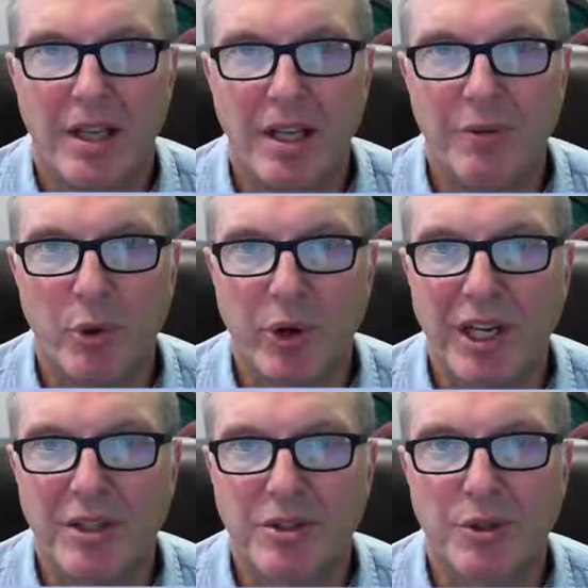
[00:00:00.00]
If you're
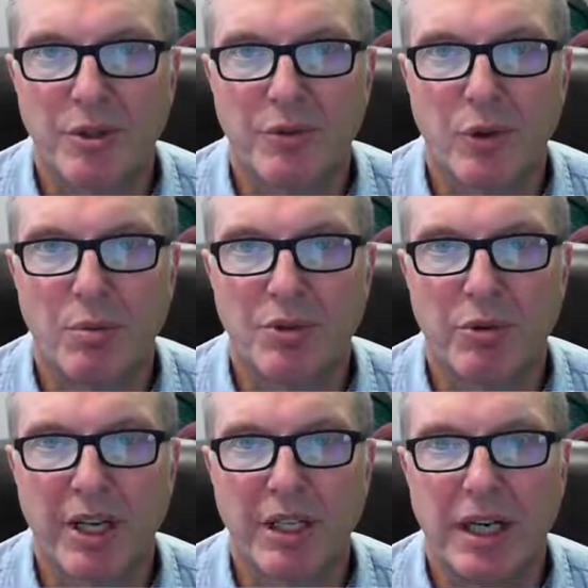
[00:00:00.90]
ready to search for homes
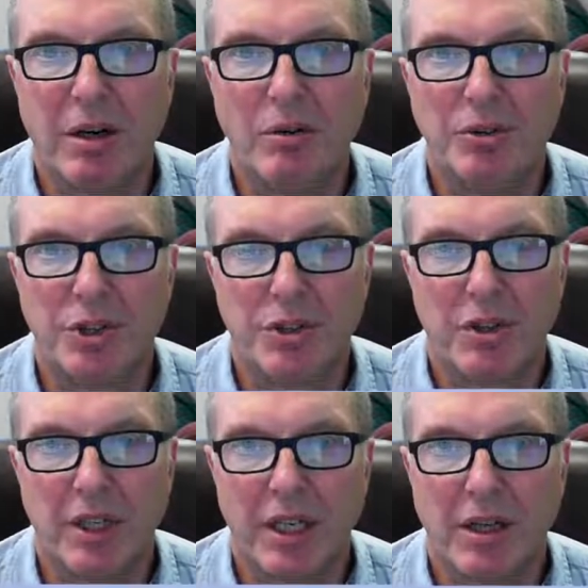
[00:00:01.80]
right now, just
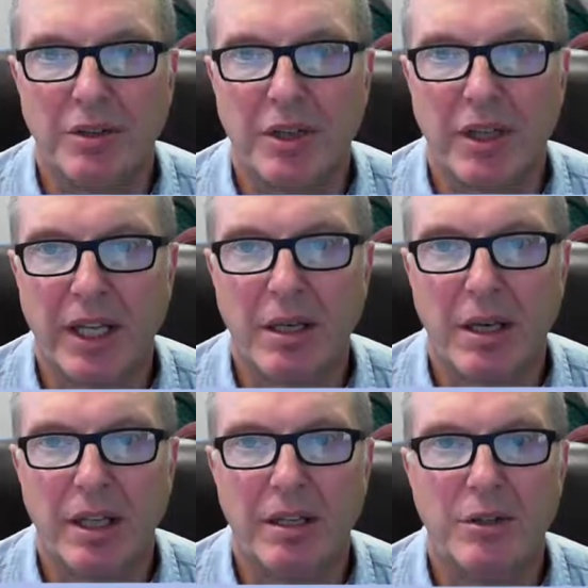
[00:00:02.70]
click on the link
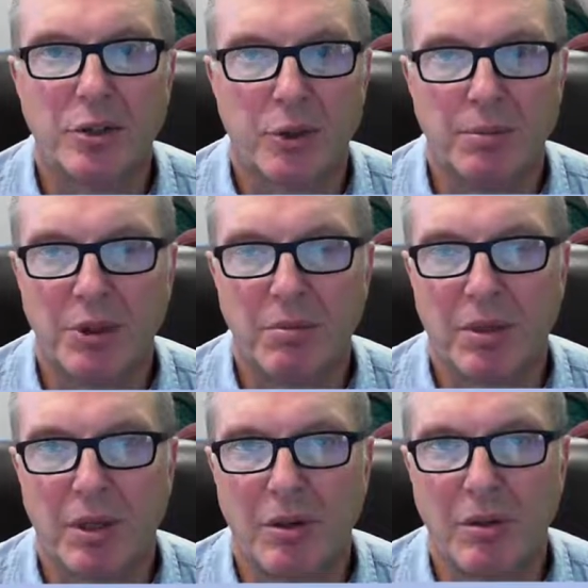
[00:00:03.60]
in the description
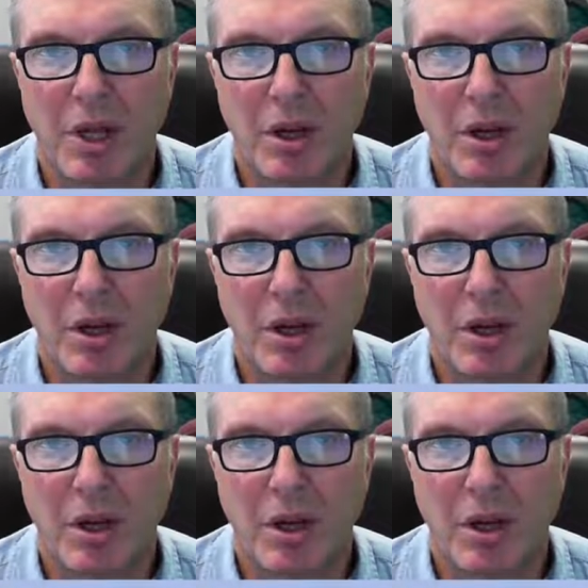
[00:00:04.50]
below.